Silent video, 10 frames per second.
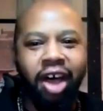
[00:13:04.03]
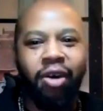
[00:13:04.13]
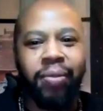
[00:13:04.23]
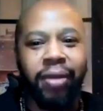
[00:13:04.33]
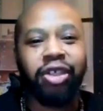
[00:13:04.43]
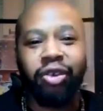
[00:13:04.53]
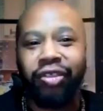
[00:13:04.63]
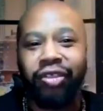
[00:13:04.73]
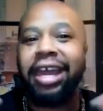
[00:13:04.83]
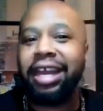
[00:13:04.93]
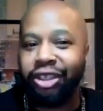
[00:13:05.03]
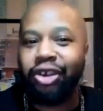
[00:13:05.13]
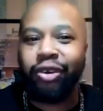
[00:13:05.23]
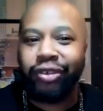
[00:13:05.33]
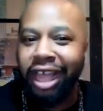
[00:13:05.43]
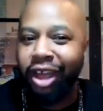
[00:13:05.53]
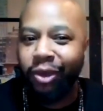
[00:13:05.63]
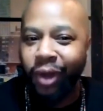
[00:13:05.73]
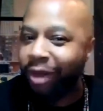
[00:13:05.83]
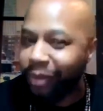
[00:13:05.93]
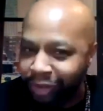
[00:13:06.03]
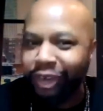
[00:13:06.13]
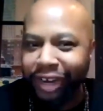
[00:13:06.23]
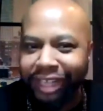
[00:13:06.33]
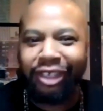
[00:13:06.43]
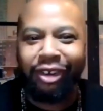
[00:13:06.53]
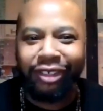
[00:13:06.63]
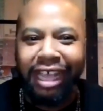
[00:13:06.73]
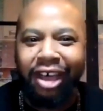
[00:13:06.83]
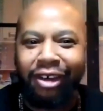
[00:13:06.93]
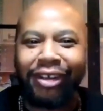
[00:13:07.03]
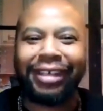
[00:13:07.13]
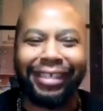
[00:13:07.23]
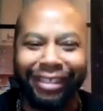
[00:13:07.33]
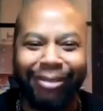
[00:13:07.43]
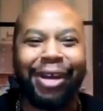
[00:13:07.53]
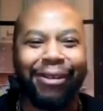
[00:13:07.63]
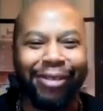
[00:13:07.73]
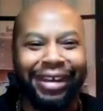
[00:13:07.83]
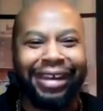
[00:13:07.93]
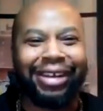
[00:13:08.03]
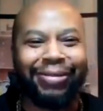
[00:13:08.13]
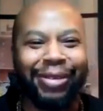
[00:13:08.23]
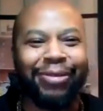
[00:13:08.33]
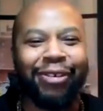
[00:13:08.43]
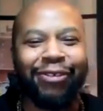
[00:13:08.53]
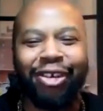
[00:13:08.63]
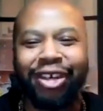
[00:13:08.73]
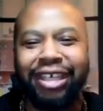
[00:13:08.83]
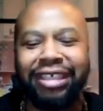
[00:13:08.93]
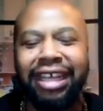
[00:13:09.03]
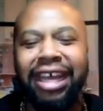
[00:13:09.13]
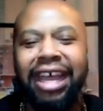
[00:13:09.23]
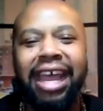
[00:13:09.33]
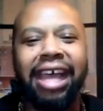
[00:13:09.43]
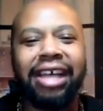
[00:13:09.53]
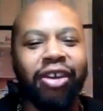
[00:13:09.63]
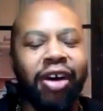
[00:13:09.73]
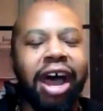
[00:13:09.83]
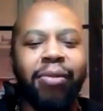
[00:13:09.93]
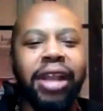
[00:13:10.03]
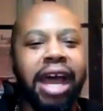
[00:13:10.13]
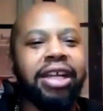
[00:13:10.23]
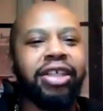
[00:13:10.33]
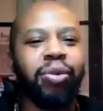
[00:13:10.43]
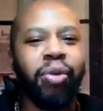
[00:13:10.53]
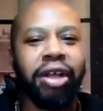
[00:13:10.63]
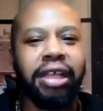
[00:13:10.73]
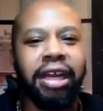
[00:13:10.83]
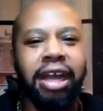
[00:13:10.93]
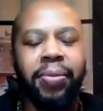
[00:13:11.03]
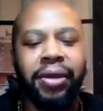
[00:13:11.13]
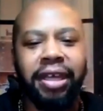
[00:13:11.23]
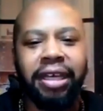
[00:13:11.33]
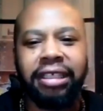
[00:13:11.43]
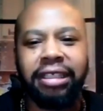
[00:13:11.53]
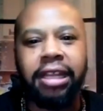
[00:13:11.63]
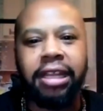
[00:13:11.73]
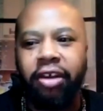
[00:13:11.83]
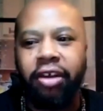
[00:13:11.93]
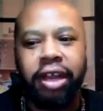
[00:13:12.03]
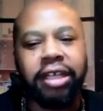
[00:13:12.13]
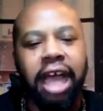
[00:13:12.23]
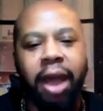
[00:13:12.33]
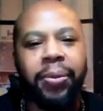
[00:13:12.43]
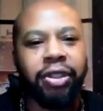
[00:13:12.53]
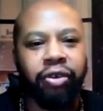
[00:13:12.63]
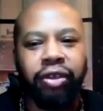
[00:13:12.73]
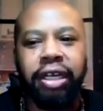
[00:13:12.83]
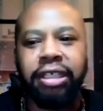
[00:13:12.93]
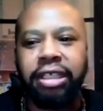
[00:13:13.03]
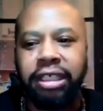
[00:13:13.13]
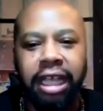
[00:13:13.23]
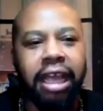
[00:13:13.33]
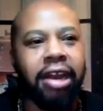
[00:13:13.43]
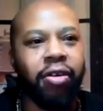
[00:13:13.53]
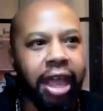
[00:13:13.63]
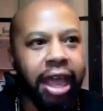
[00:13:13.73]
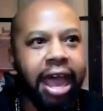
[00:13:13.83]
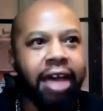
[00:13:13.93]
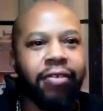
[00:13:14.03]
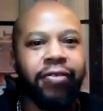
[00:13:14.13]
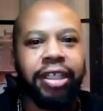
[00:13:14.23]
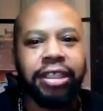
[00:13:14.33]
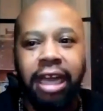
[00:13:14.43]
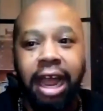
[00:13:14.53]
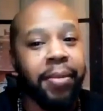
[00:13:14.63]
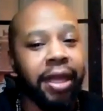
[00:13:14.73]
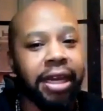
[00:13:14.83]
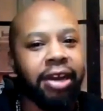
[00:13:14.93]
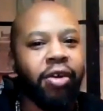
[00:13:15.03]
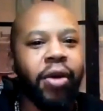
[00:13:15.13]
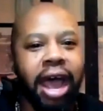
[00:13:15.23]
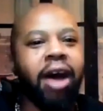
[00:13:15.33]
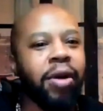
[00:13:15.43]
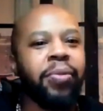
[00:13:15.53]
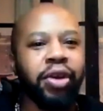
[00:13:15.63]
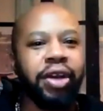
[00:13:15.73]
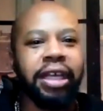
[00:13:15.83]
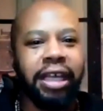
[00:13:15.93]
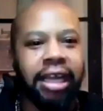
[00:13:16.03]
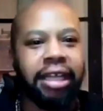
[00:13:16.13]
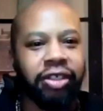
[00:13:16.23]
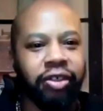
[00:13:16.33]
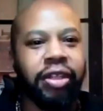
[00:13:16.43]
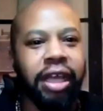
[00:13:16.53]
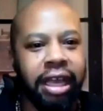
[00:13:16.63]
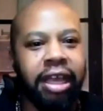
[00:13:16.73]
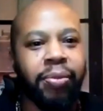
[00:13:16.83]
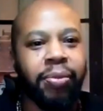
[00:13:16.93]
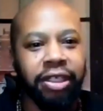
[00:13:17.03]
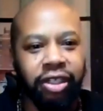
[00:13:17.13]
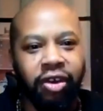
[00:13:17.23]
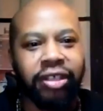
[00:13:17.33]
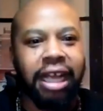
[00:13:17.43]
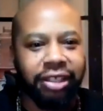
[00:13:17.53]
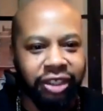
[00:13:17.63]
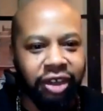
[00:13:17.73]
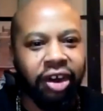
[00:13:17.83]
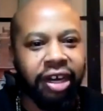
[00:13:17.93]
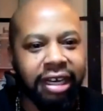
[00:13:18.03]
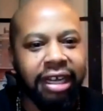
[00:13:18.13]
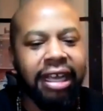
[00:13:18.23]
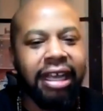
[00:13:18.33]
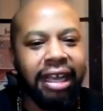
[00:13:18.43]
how and make sure that it turns out. However it turns out, it's where we need to be more focused. And so I'm glad that you brought that up, because there is opportunity in just saying, okay, I have a vision. I may not know how I'm going to get to the end, but as long as I start it,